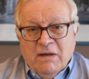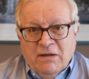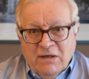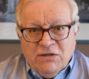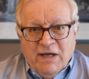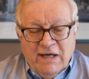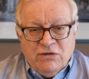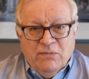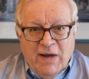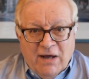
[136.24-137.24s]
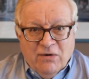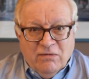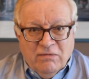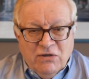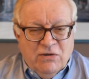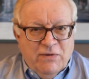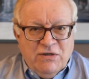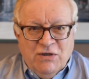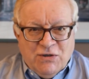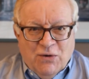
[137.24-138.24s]
In this case, the batter is the
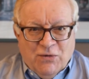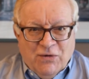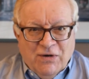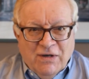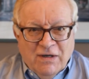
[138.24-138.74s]
business owner,